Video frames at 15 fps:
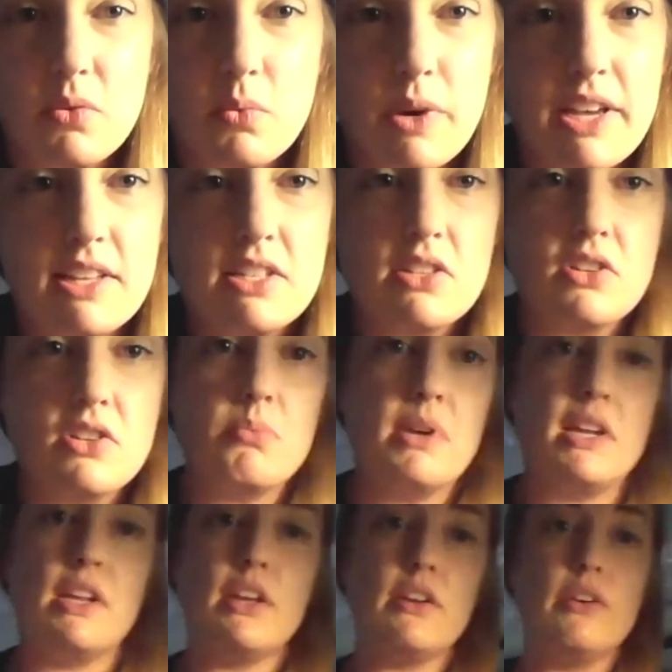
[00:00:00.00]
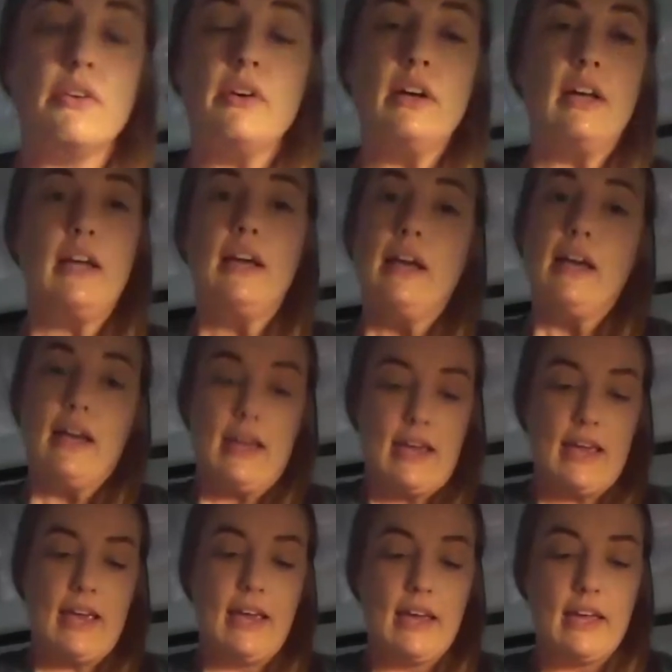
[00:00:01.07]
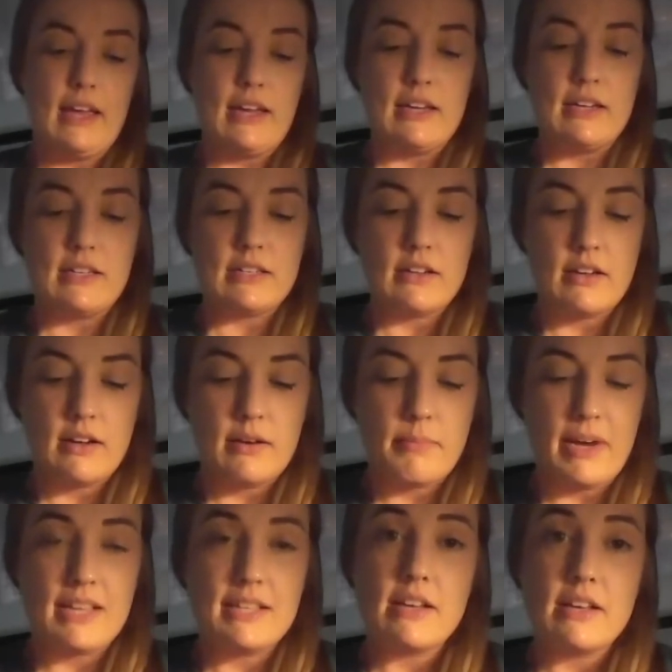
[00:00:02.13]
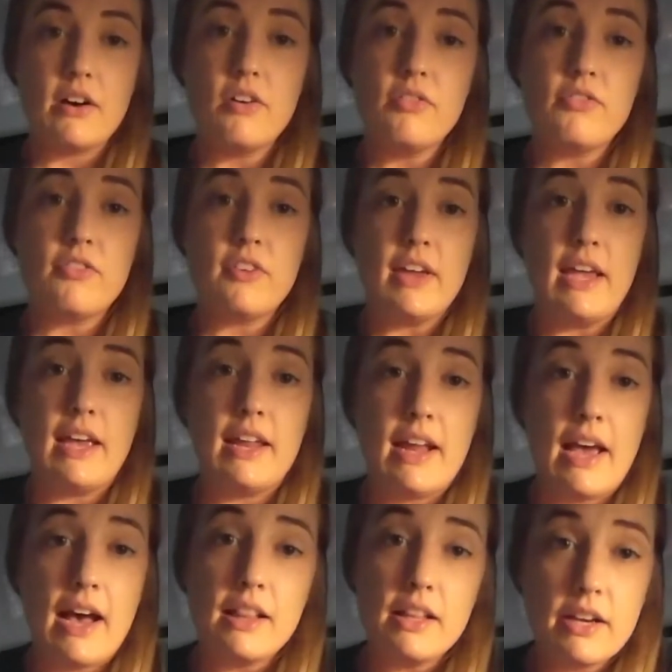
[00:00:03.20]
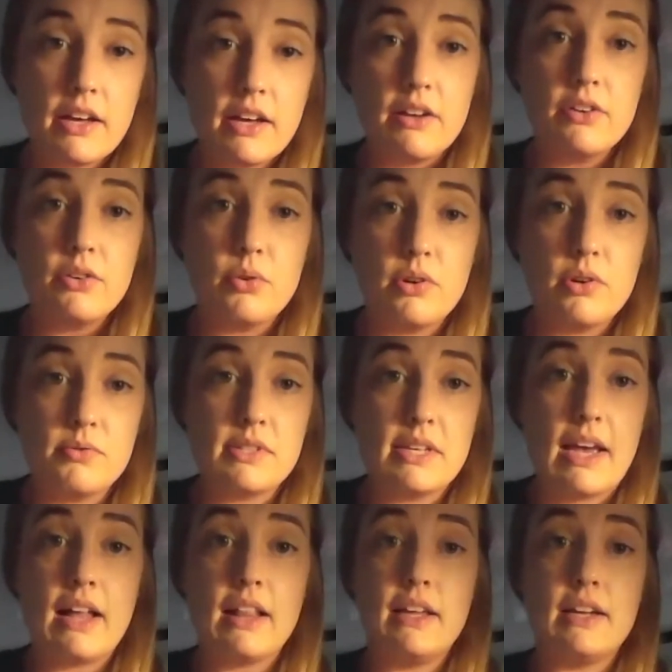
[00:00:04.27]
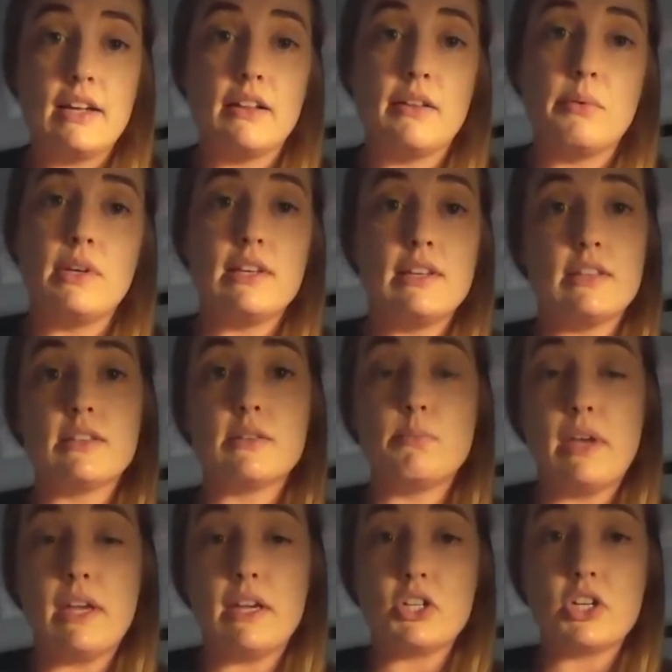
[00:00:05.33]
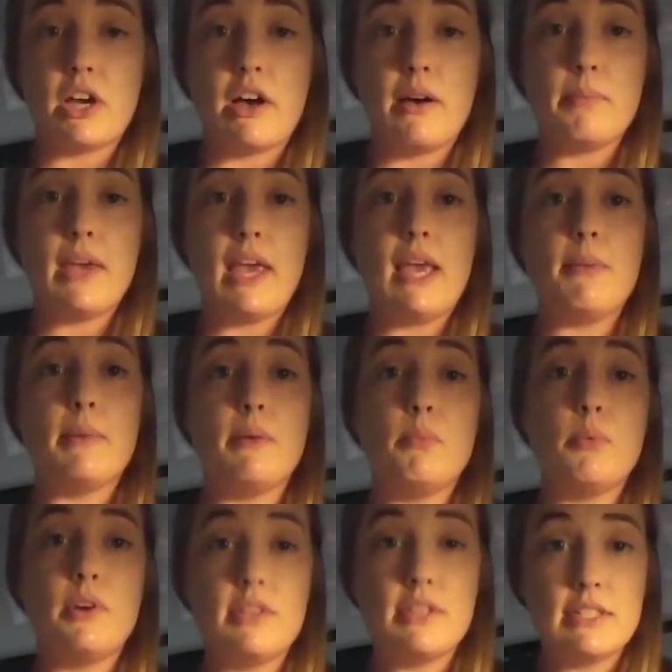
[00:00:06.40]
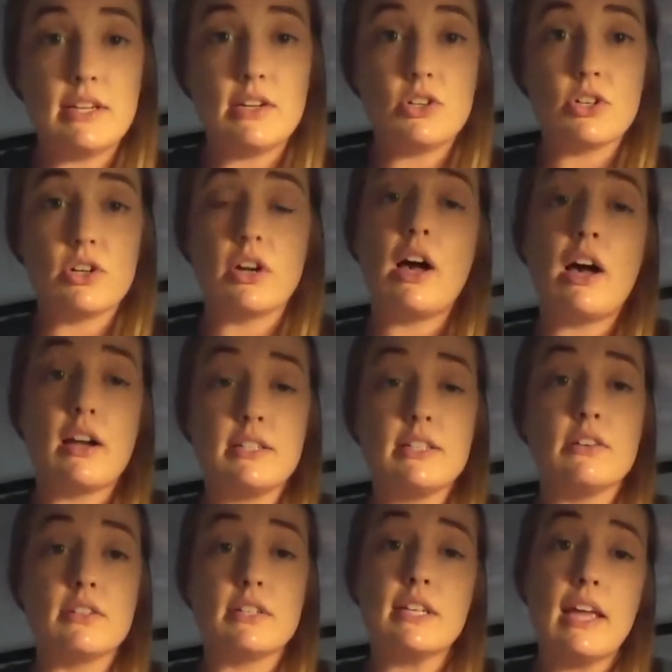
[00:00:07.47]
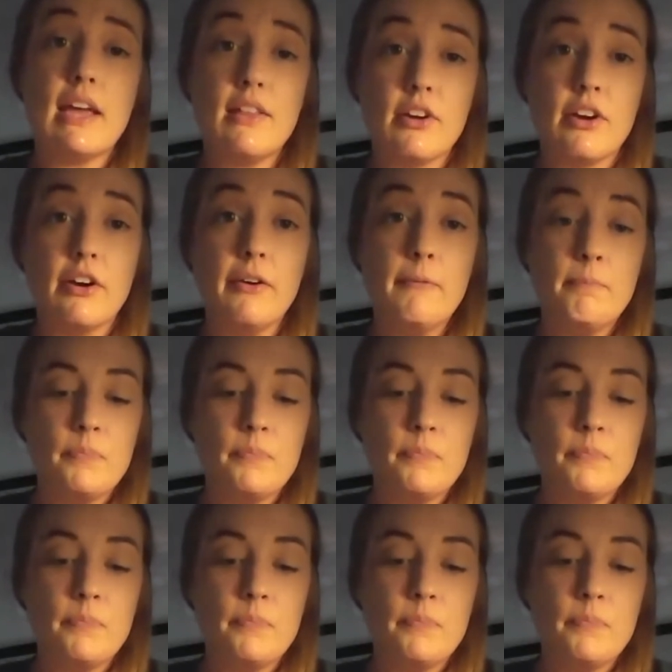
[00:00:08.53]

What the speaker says: Way's new menu. And myself and Alika, who owns Allie and Eloise Bake Shop, came up with a signature cocktail together.